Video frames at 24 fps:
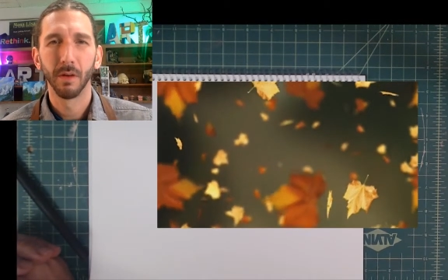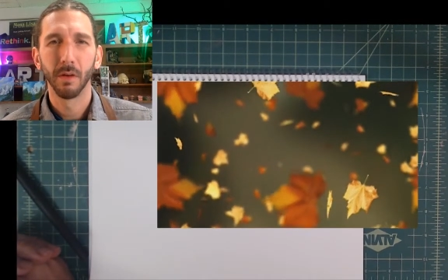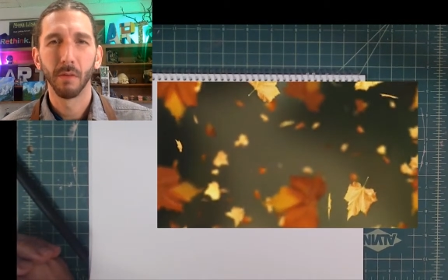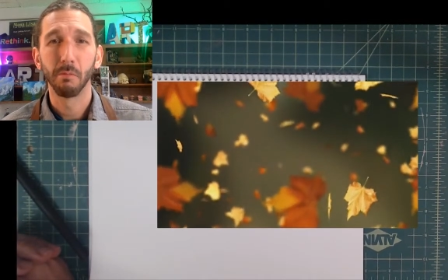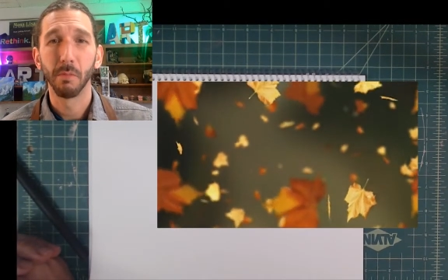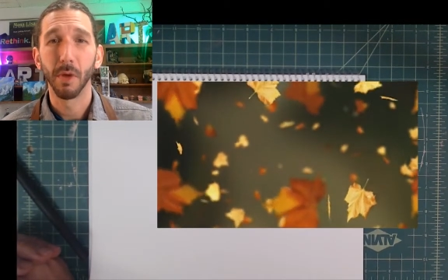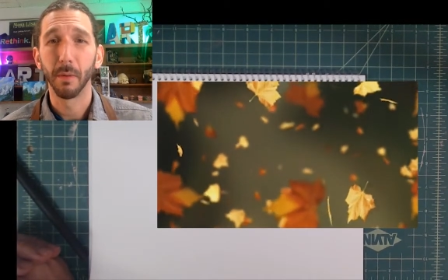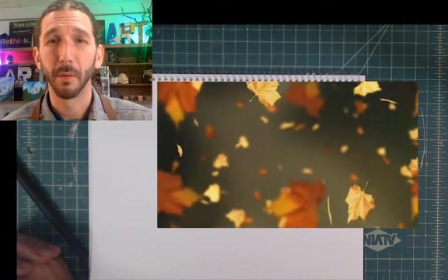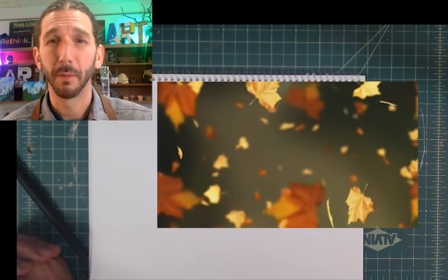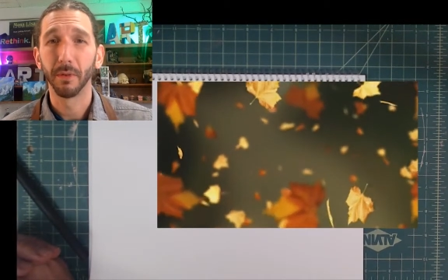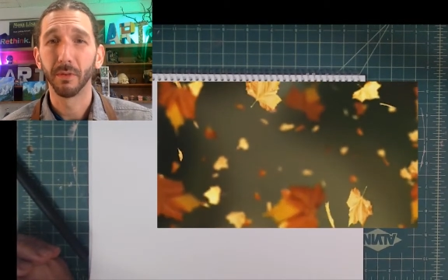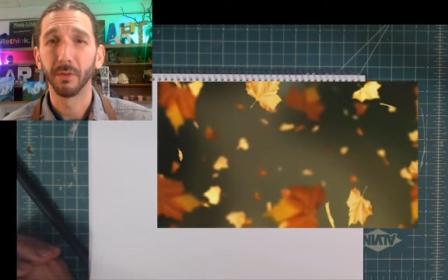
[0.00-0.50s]

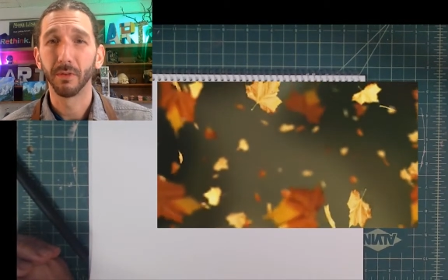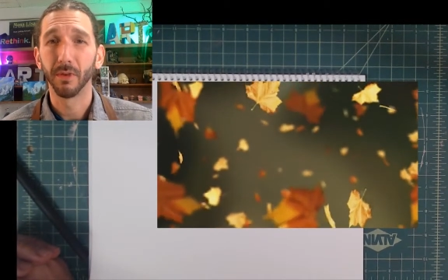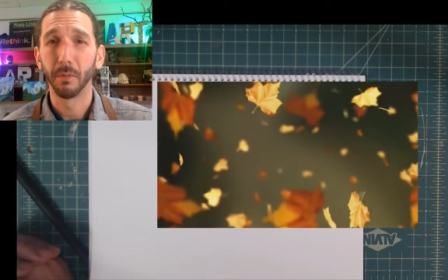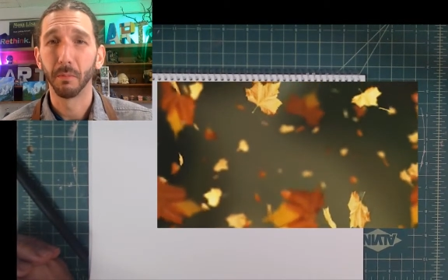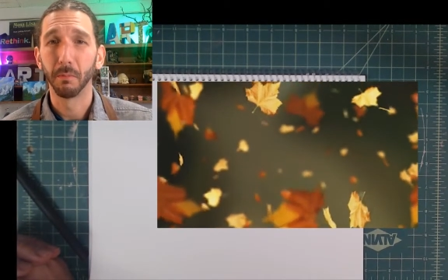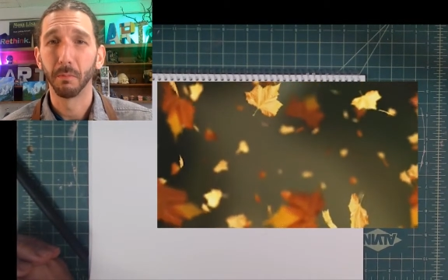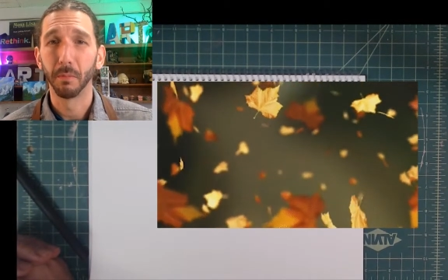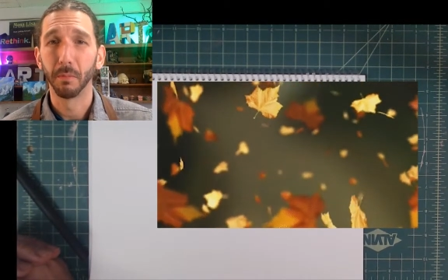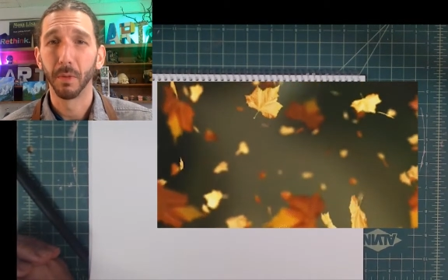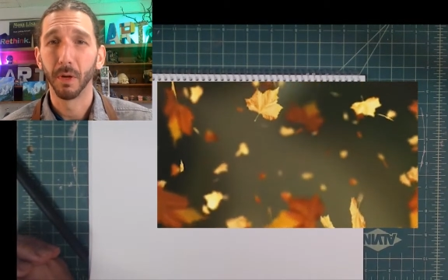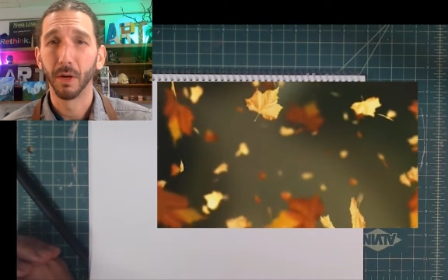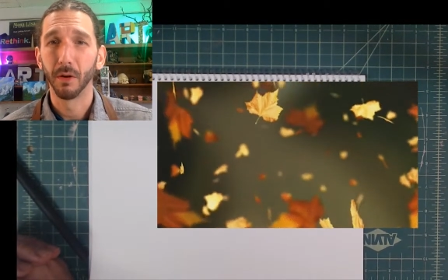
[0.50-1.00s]
Maybe
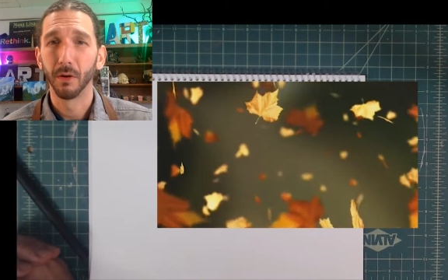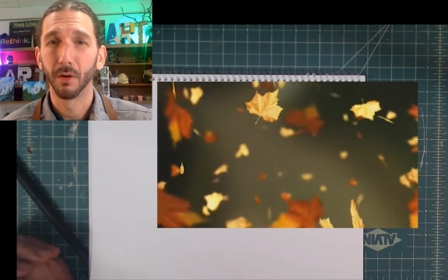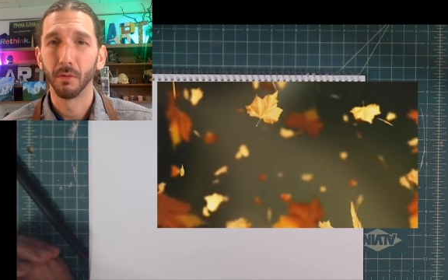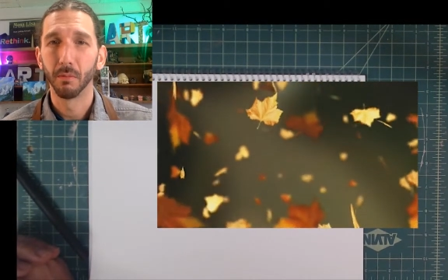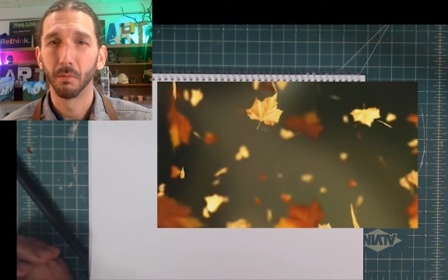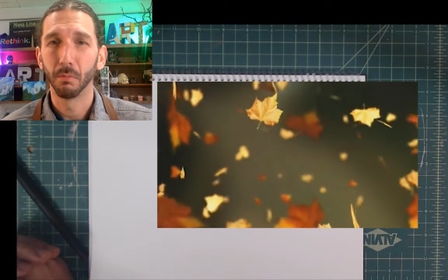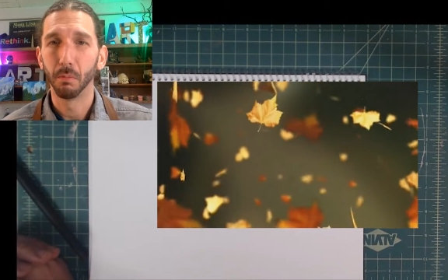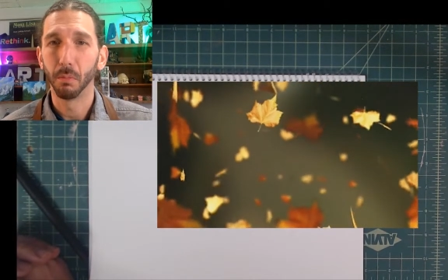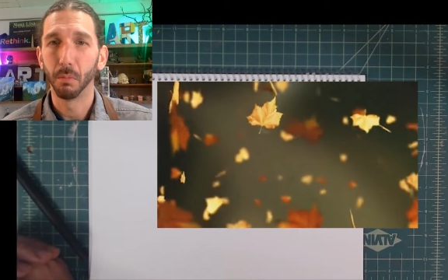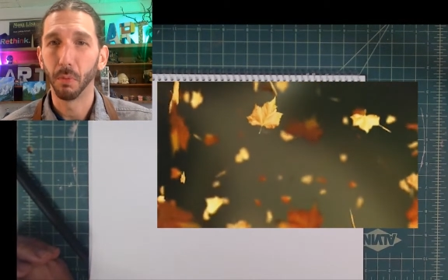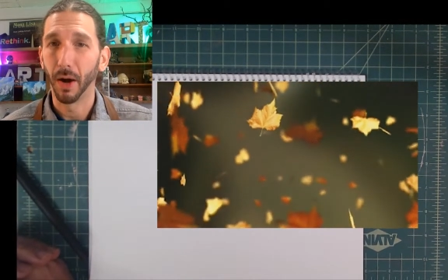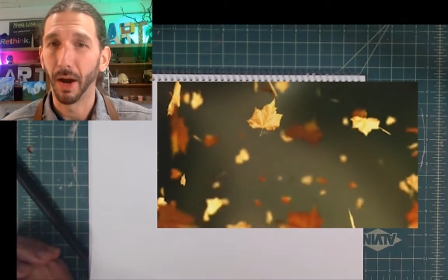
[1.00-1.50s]

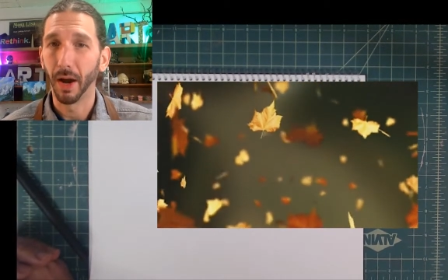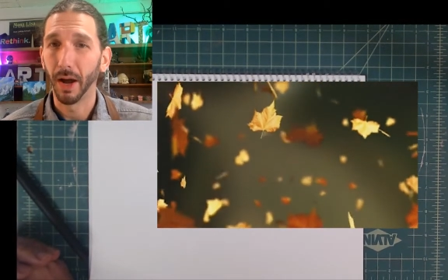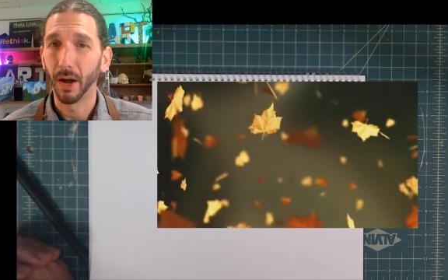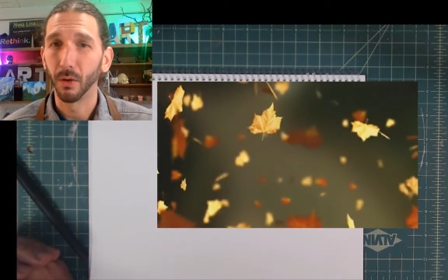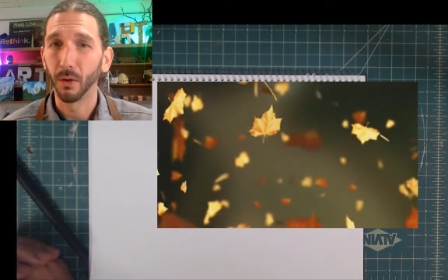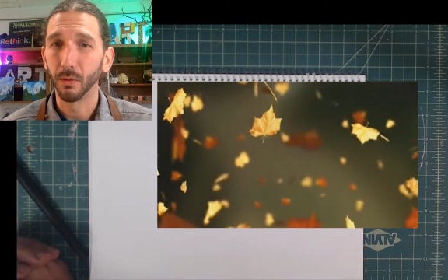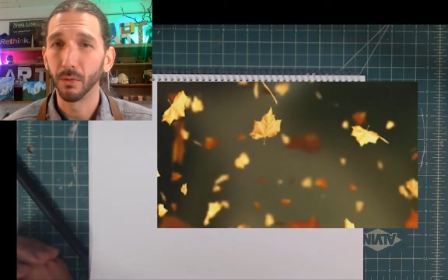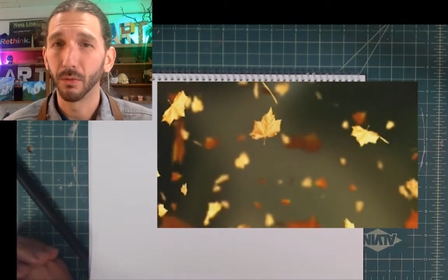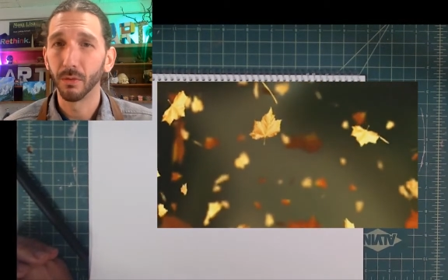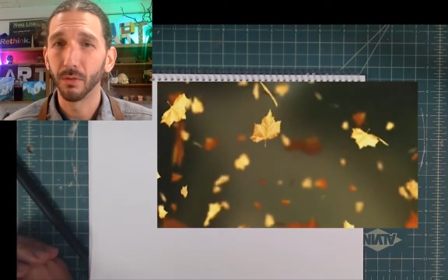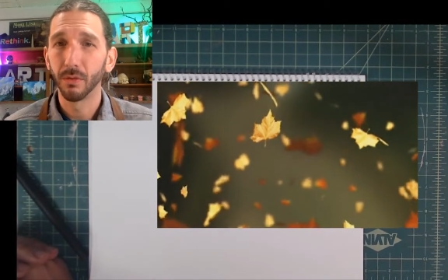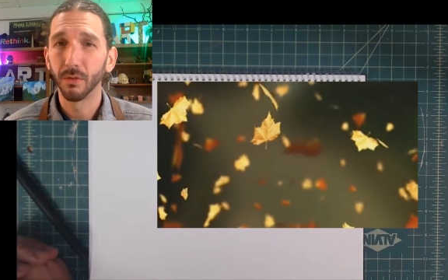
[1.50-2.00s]
some
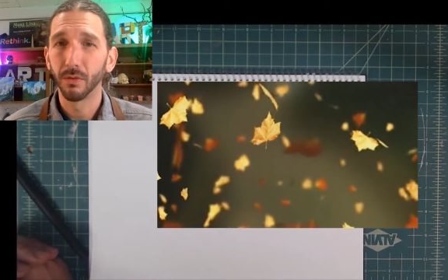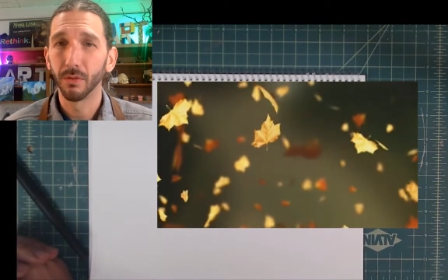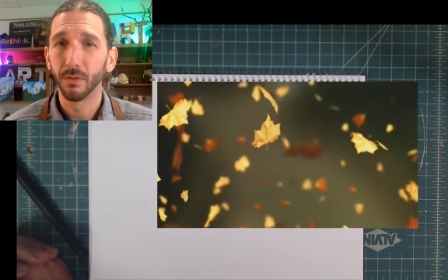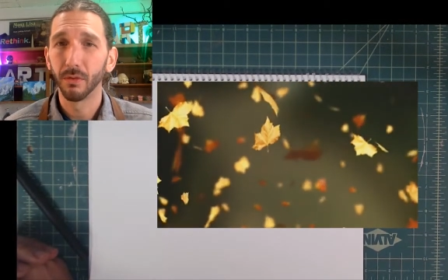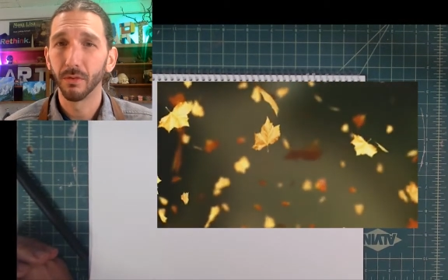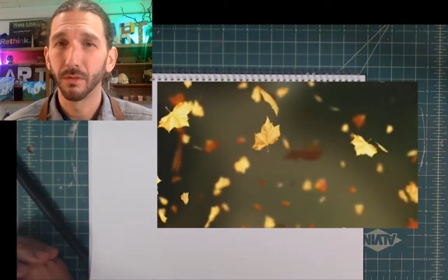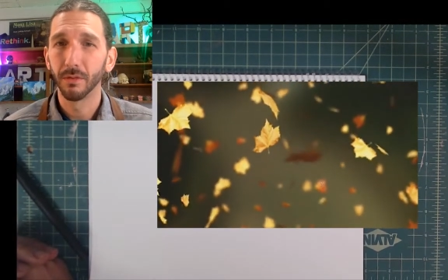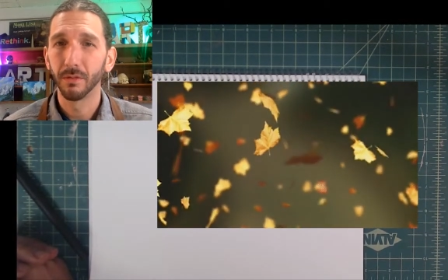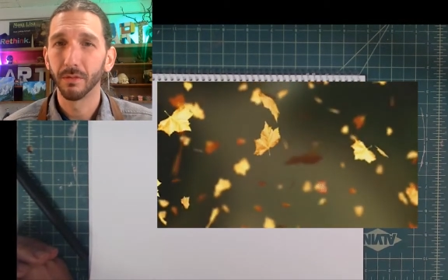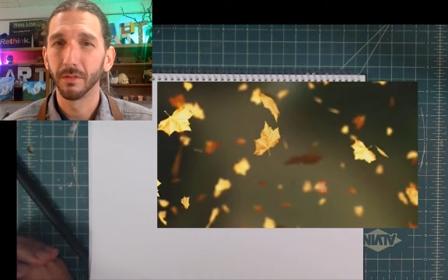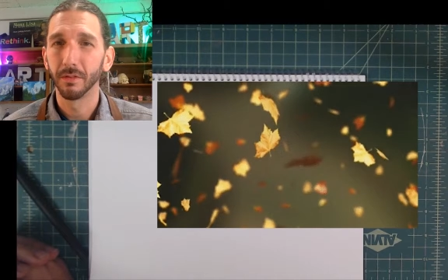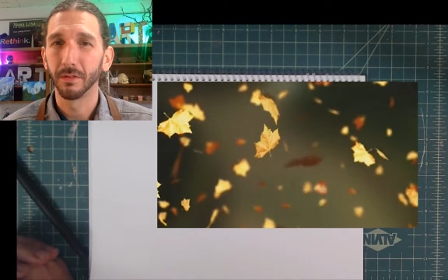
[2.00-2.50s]
browns,
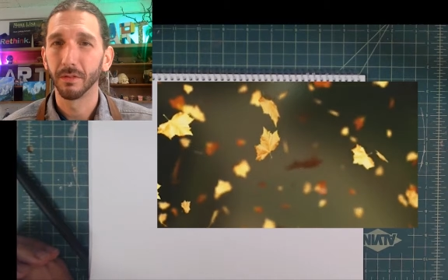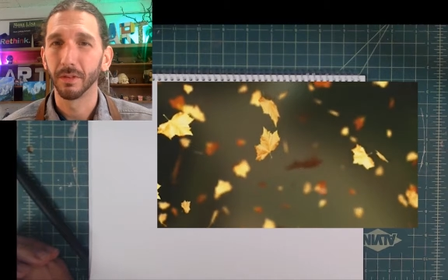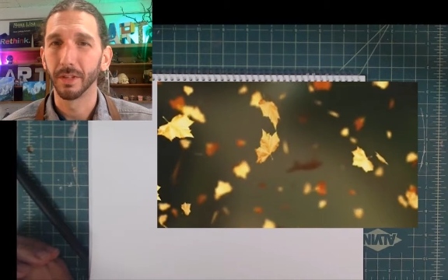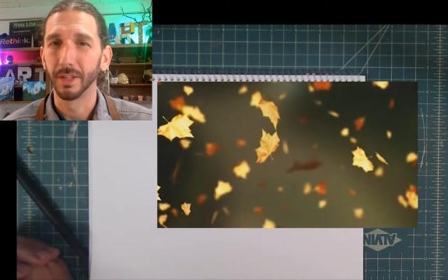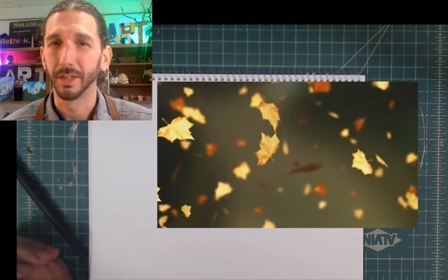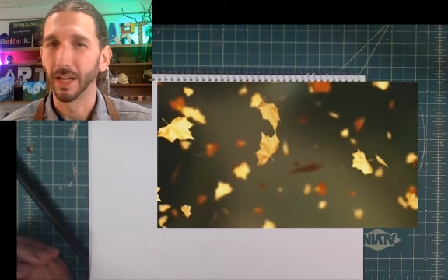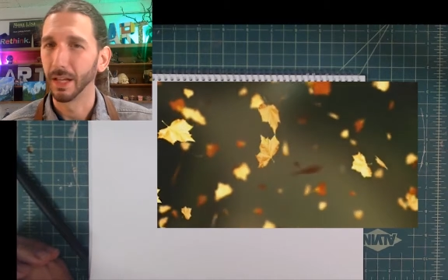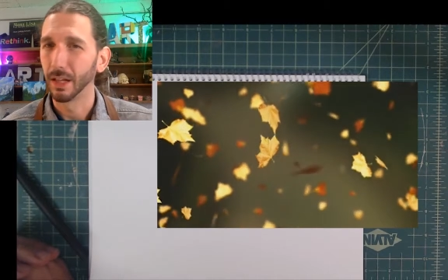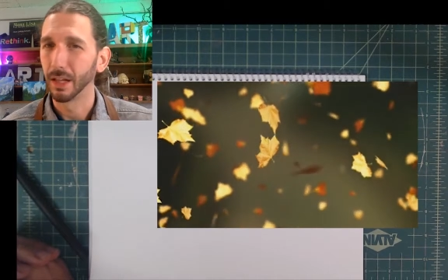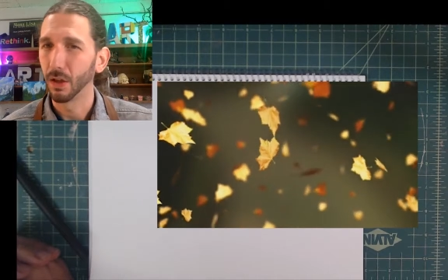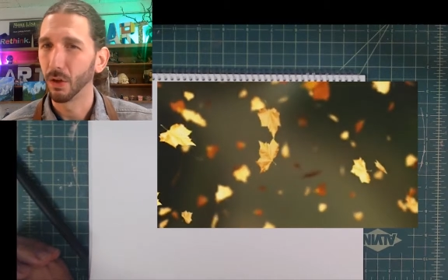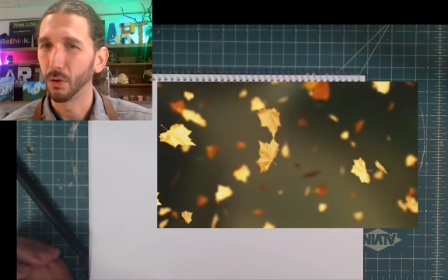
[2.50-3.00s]

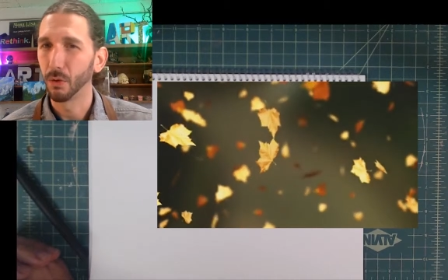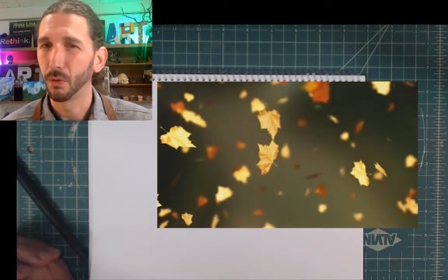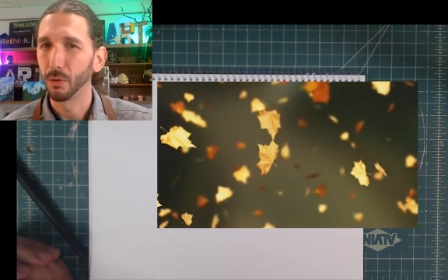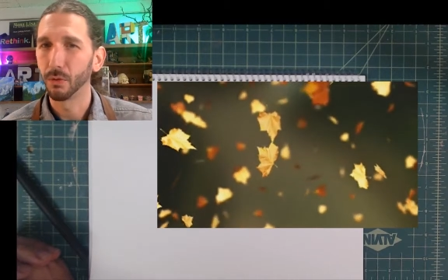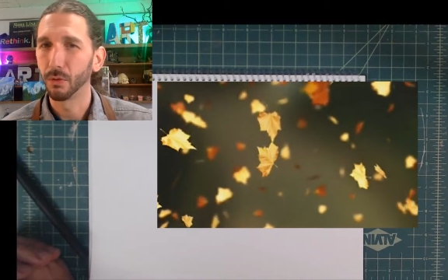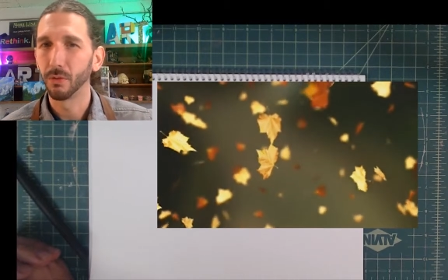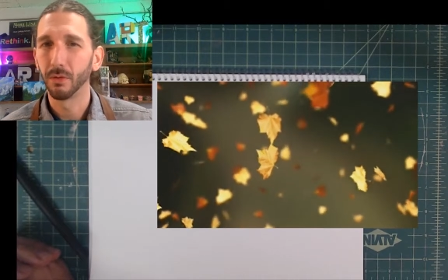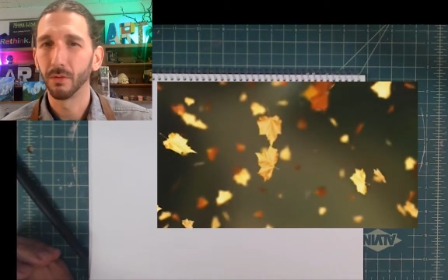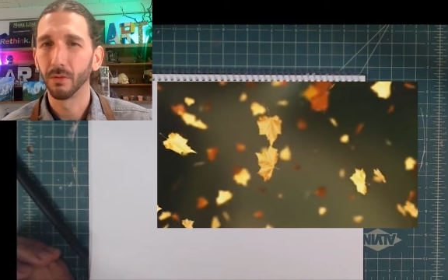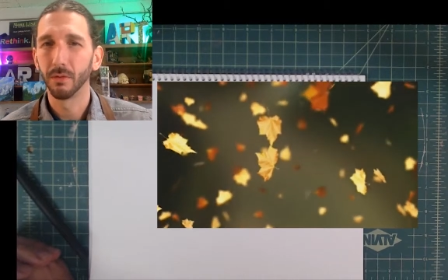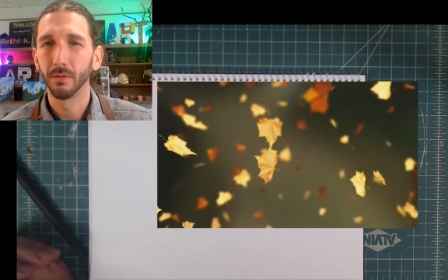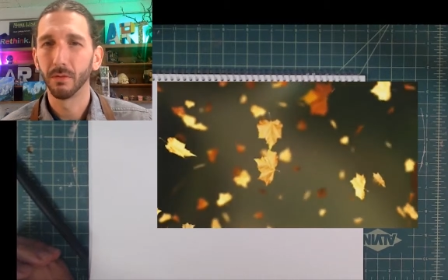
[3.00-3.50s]
yellows,